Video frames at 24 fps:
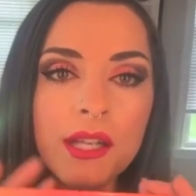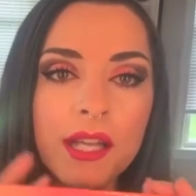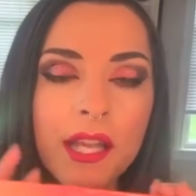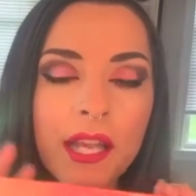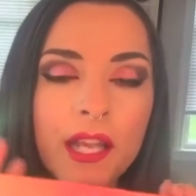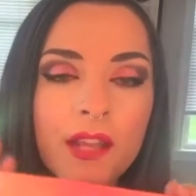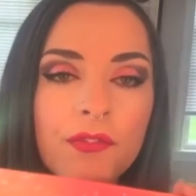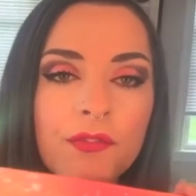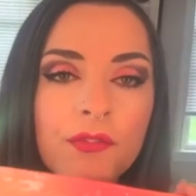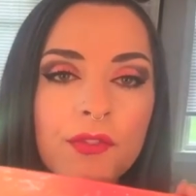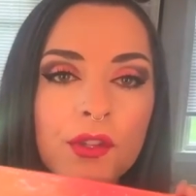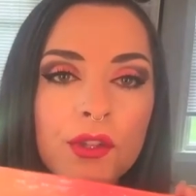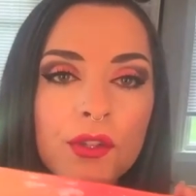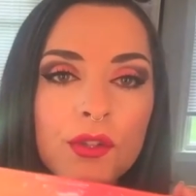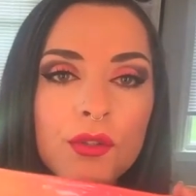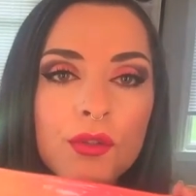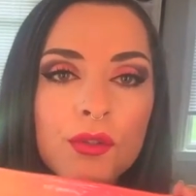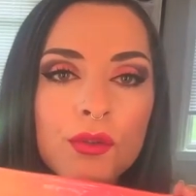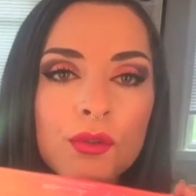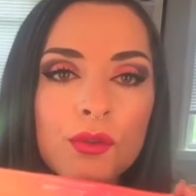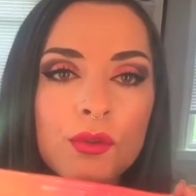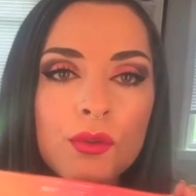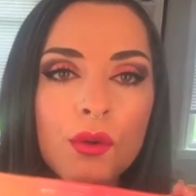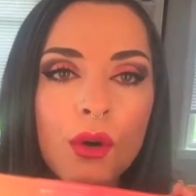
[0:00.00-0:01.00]
if
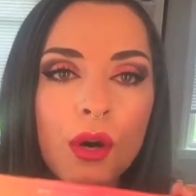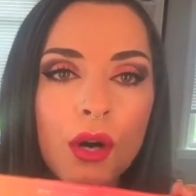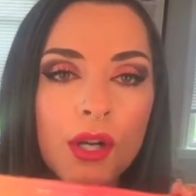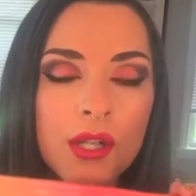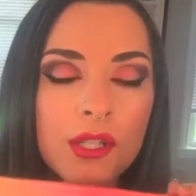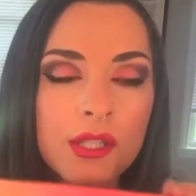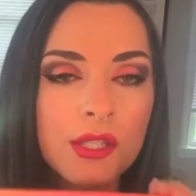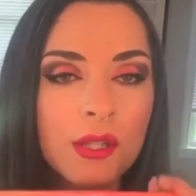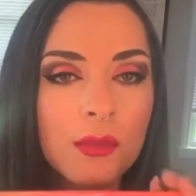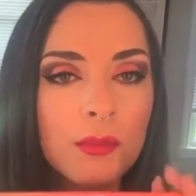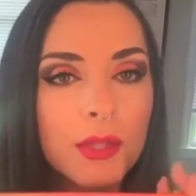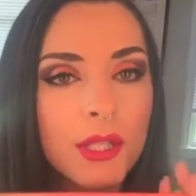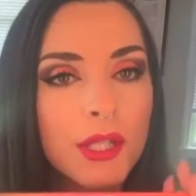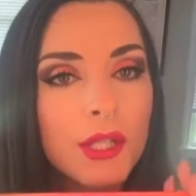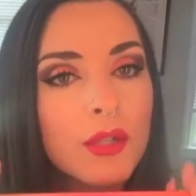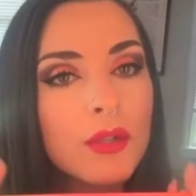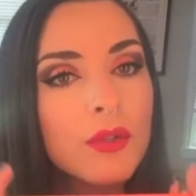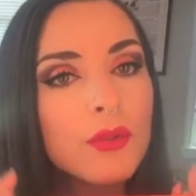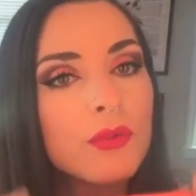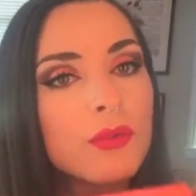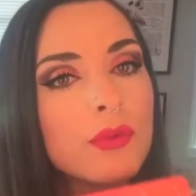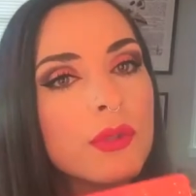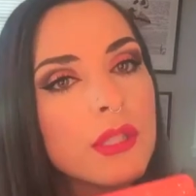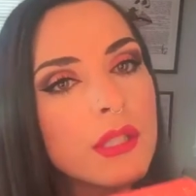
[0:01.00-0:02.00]
you are somebody
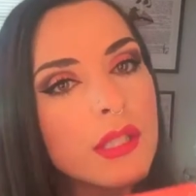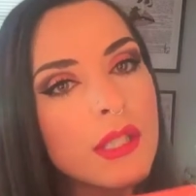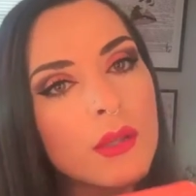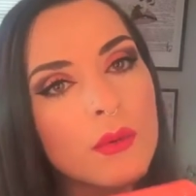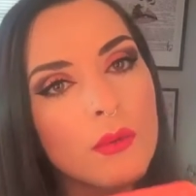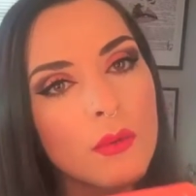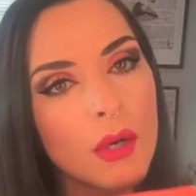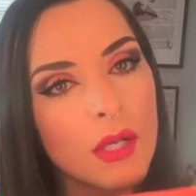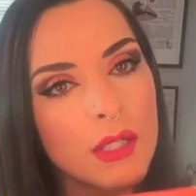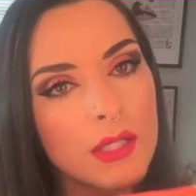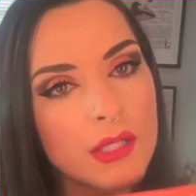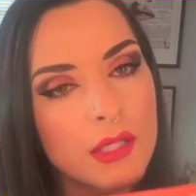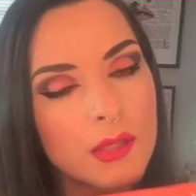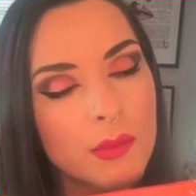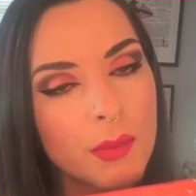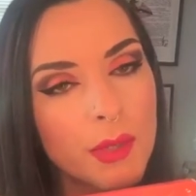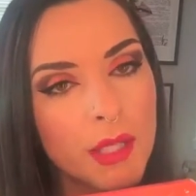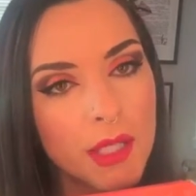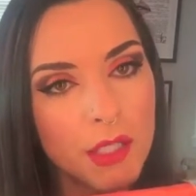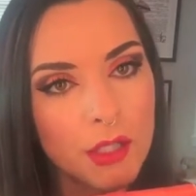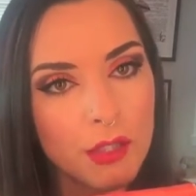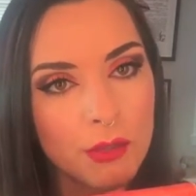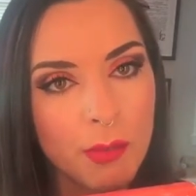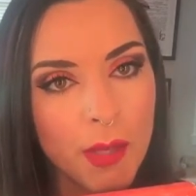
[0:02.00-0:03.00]
who really wants the
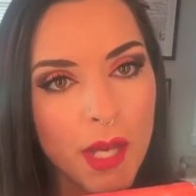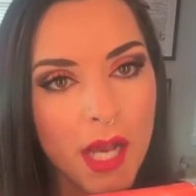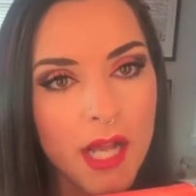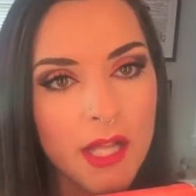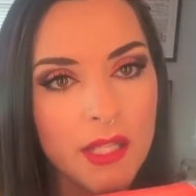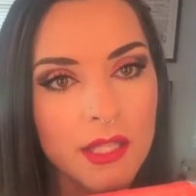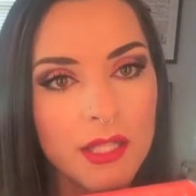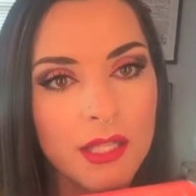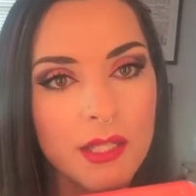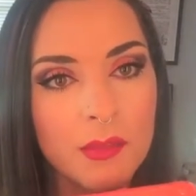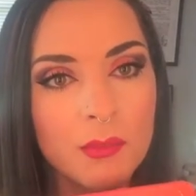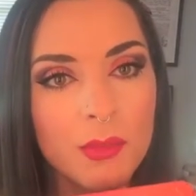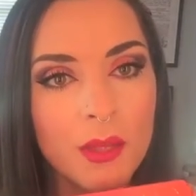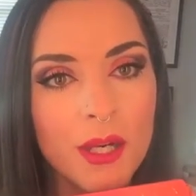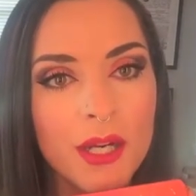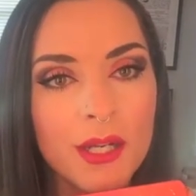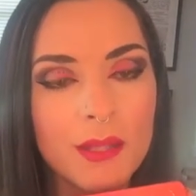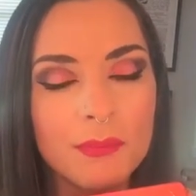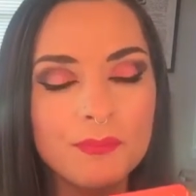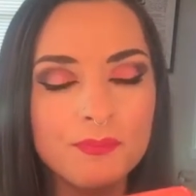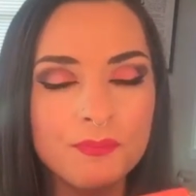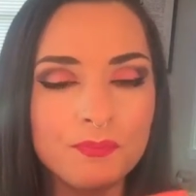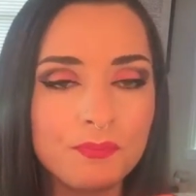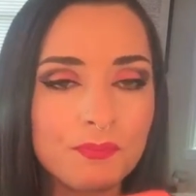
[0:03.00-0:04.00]
peach palette but